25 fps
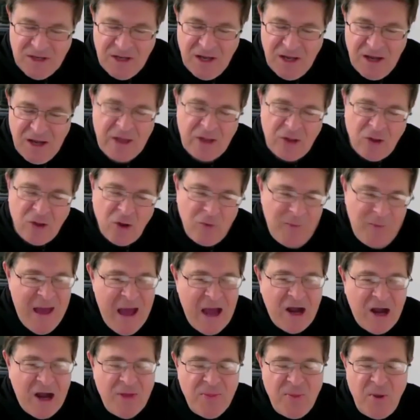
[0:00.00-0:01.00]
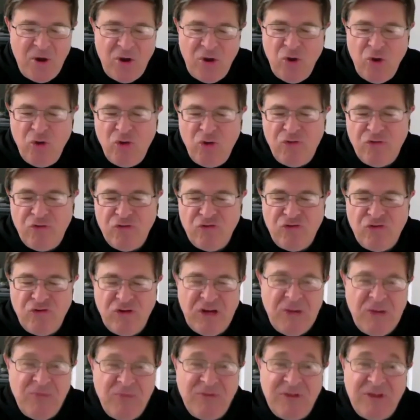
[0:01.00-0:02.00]
And they look back on their youthful
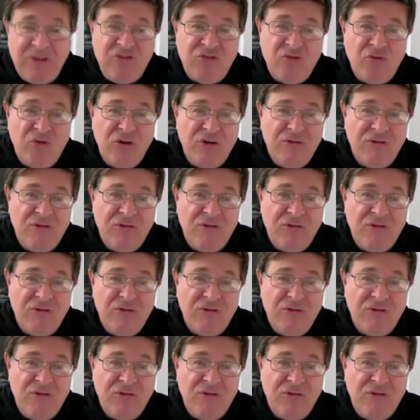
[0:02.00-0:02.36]
dreams as